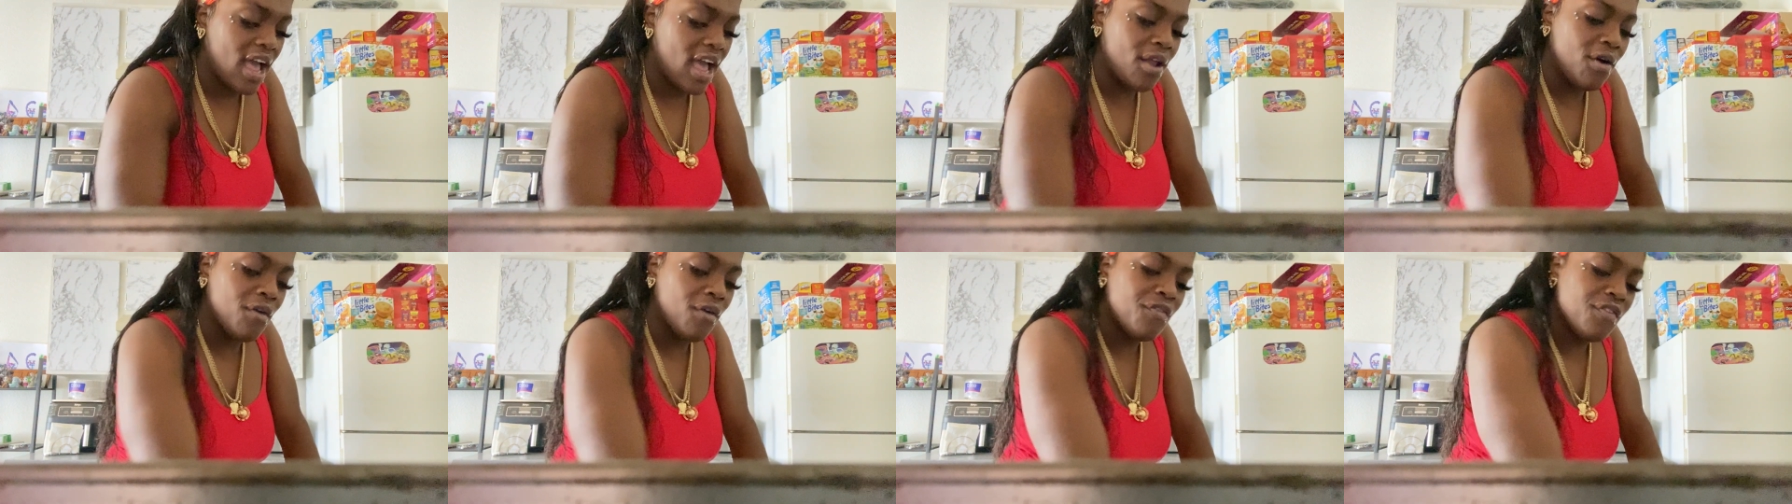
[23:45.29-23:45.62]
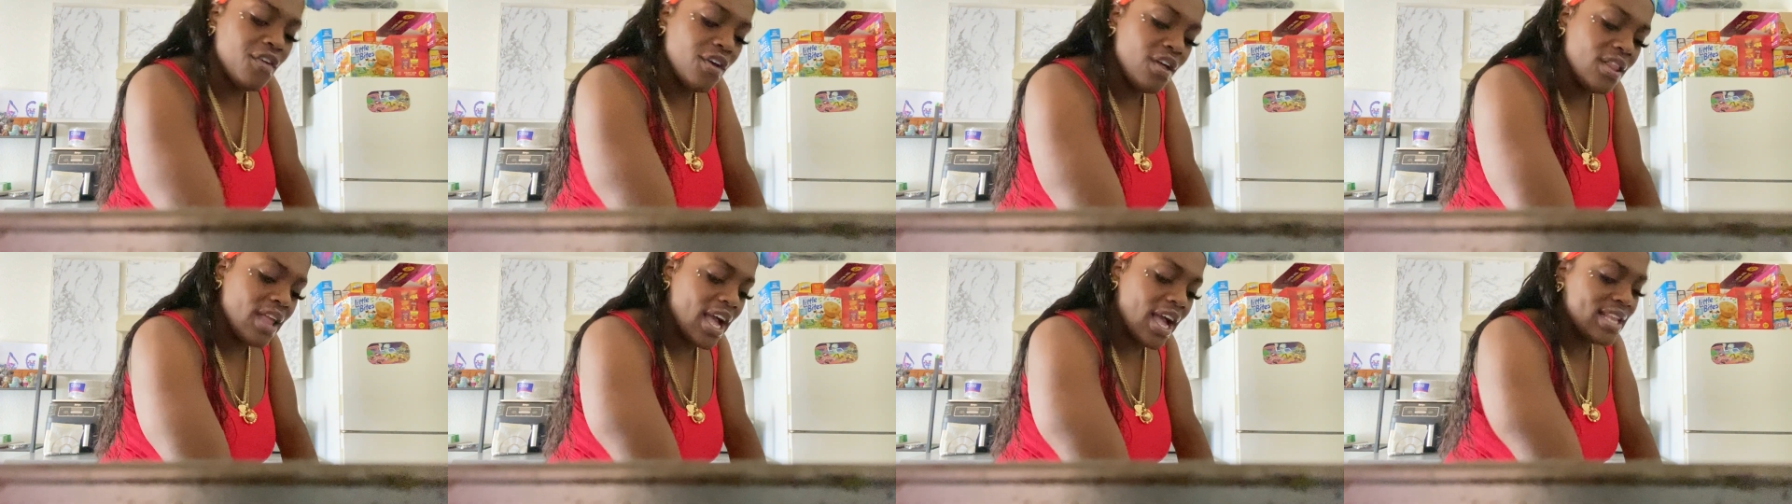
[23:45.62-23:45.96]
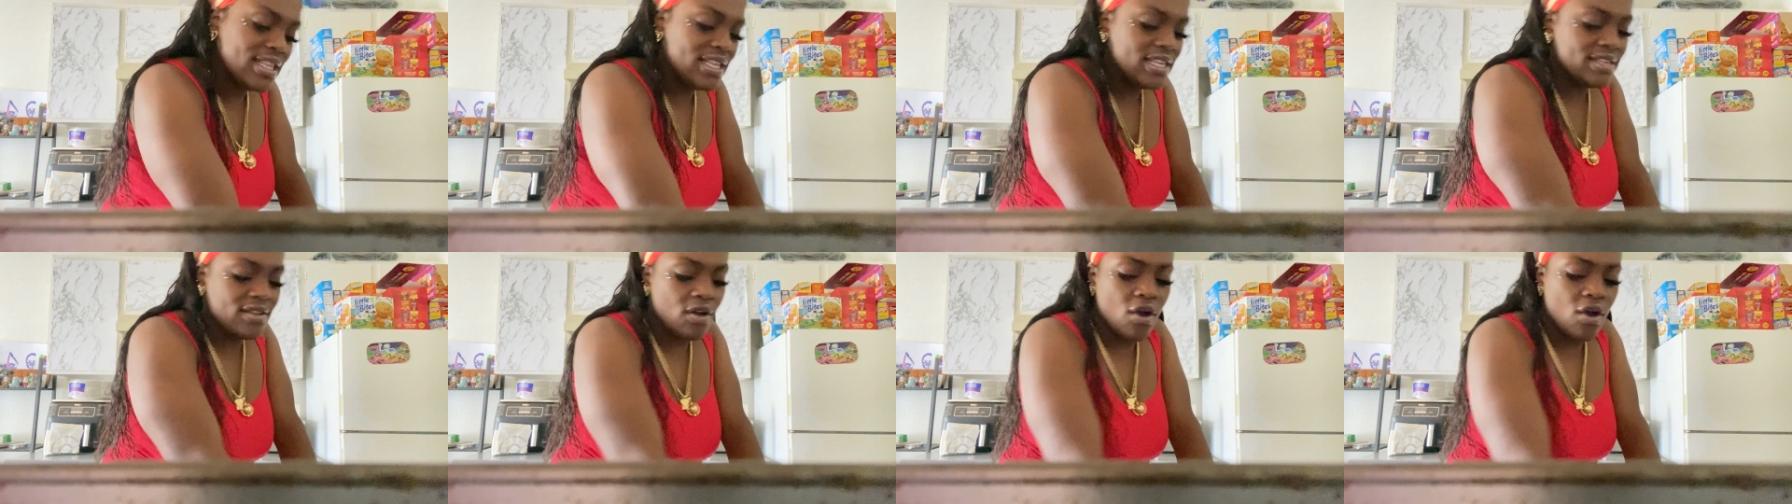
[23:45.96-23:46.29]
I don't feel
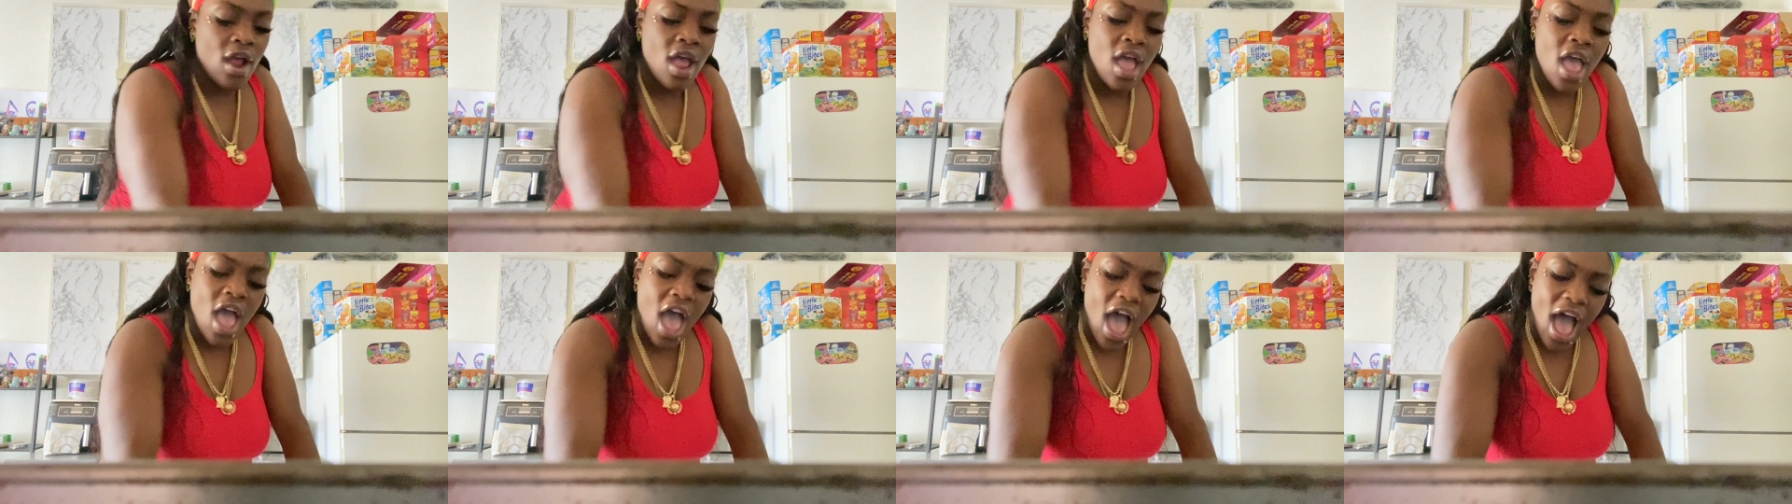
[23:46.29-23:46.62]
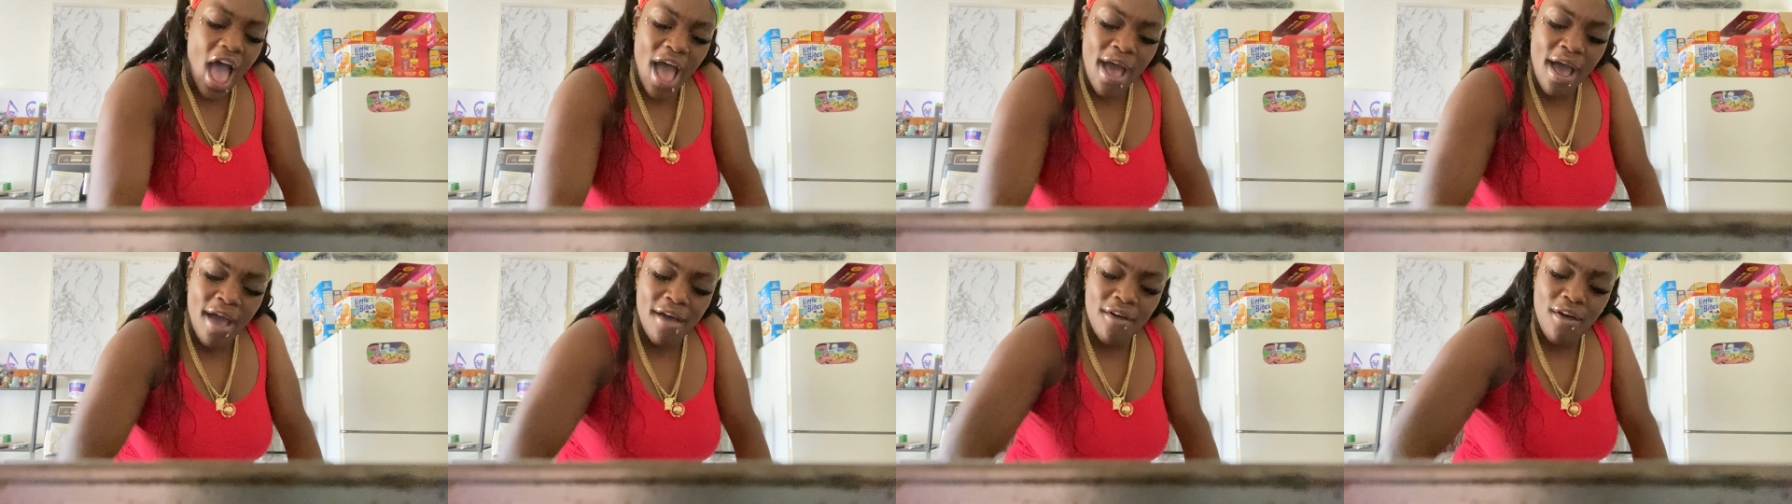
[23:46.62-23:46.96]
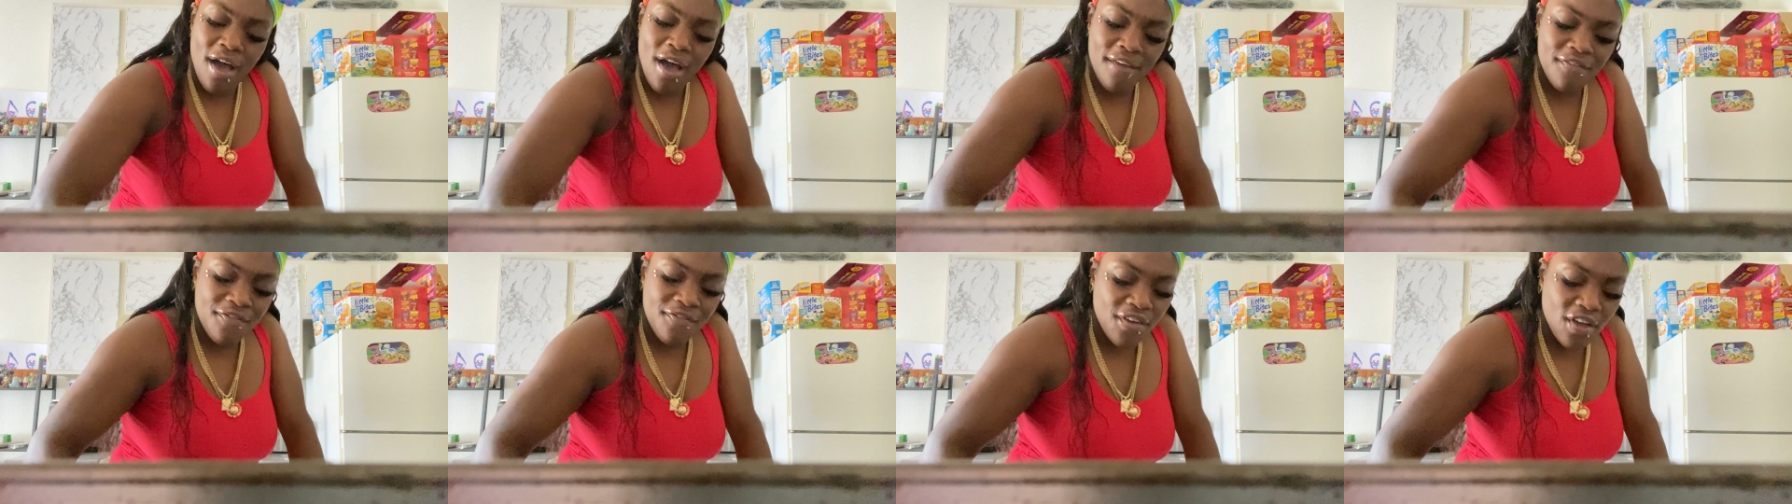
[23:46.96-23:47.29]
like this. Or, oh,
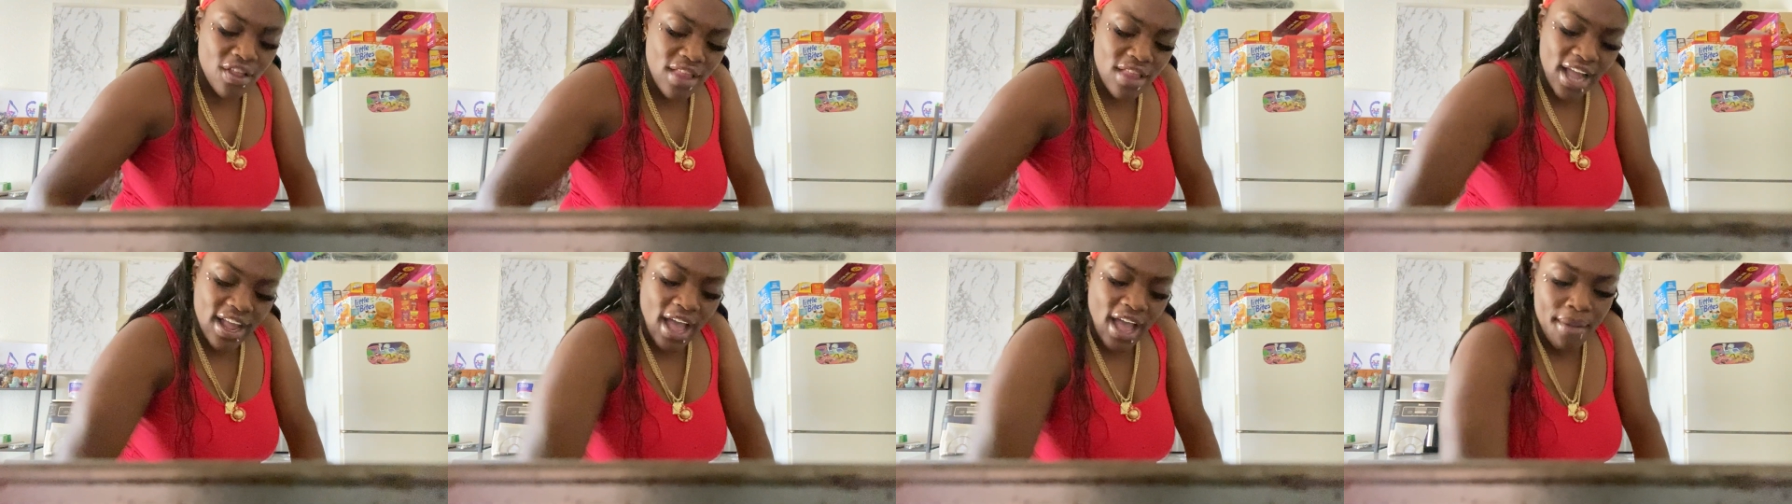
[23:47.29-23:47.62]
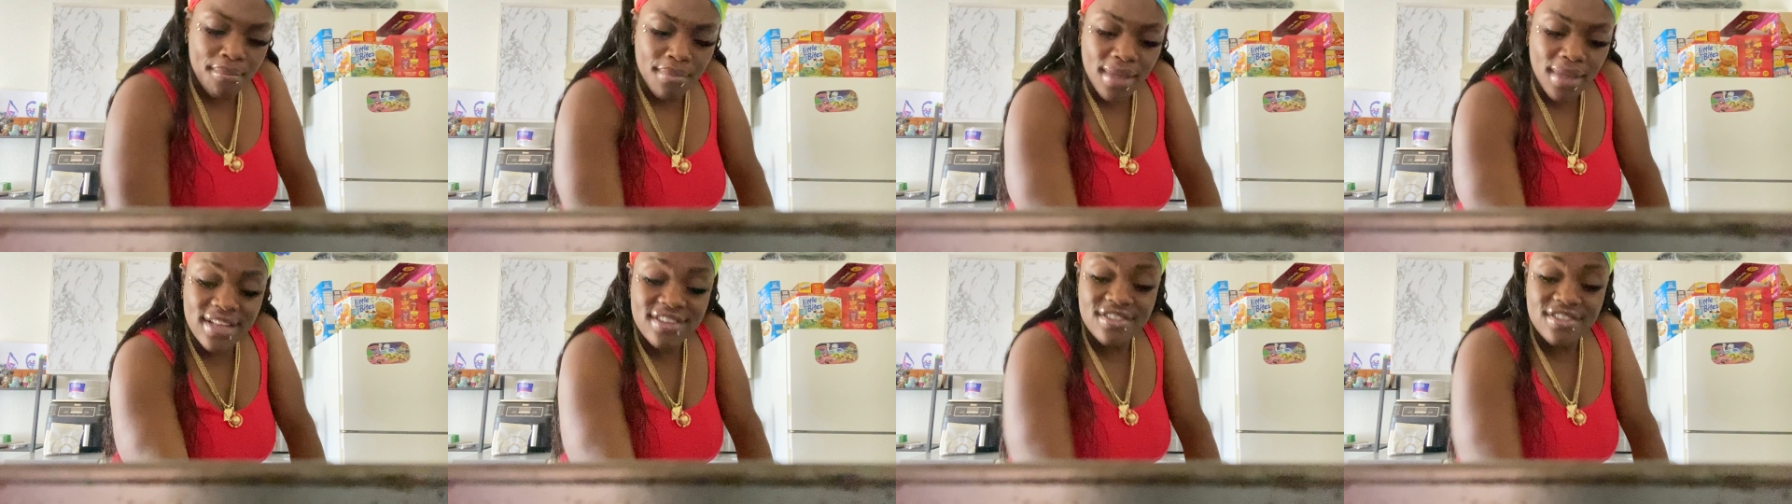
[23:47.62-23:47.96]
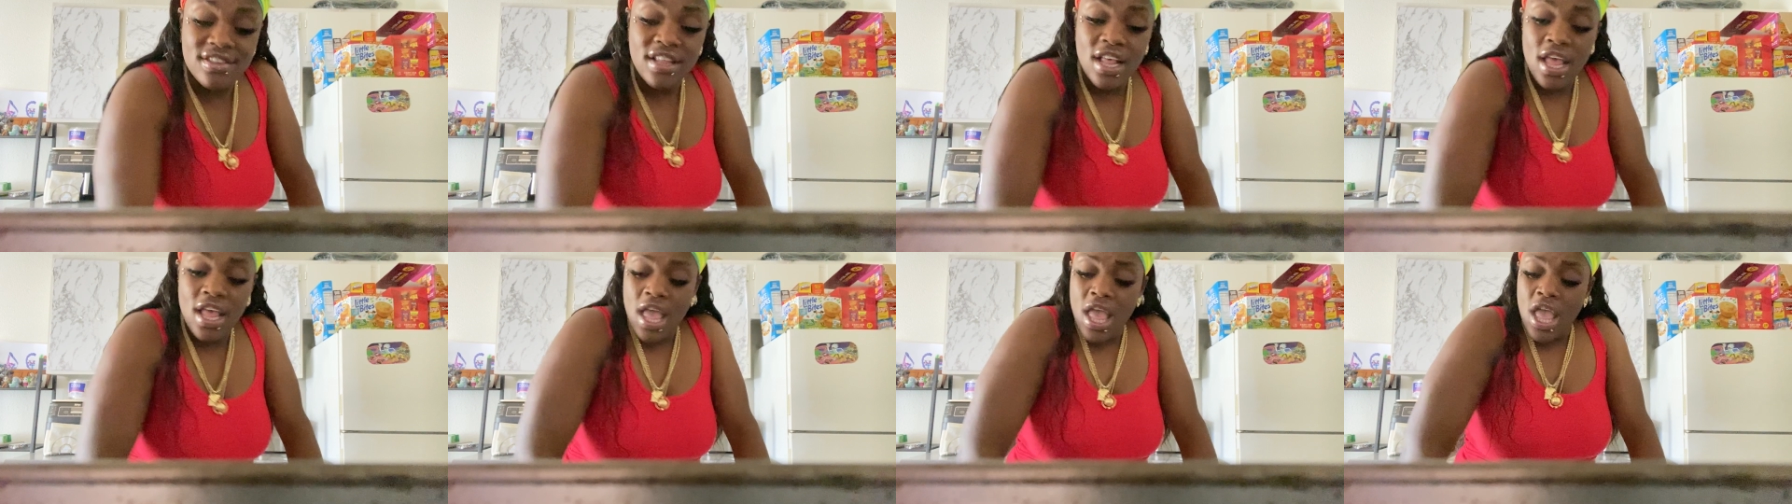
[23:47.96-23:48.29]
I feel like I missed.